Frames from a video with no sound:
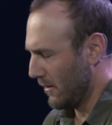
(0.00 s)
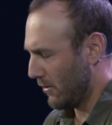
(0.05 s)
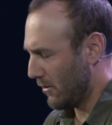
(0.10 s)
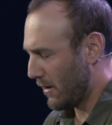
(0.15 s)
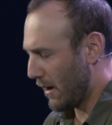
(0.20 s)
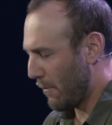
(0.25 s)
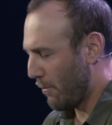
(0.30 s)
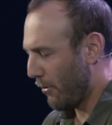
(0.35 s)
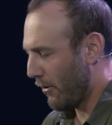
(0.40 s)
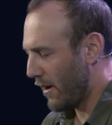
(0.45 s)

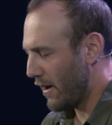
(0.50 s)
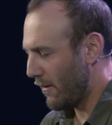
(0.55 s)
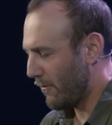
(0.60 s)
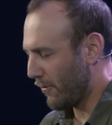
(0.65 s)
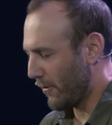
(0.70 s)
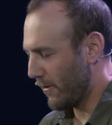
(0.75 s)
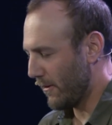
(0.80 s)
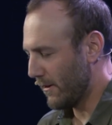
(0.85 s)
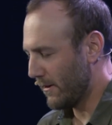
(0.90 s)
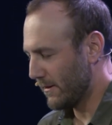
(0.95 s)
Lord, I pray
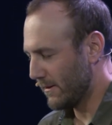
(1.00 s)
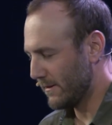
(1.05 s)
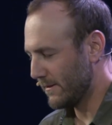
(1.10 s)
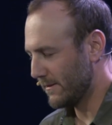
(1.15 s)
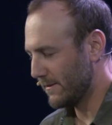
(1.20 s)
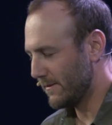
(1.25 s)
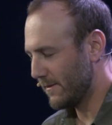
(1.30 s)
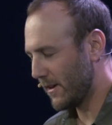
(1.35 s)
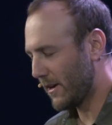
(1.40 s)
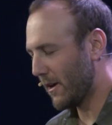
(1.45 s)
for
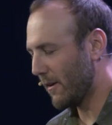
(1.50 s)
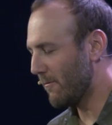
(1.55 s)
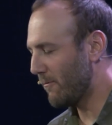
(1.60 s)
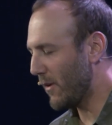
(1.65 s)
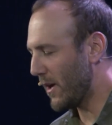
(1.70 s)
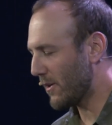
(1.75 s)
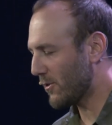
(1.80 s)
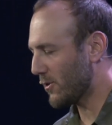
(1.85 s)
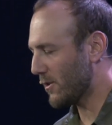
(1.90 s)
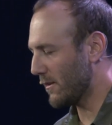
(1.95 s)
the
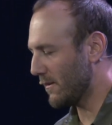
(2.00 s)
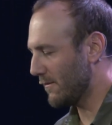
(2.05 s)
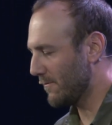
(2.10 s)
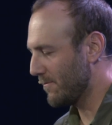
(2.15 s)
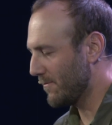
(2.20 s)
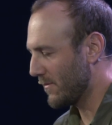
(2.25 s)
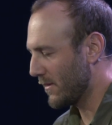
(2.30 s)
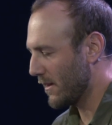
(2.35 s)
conviction,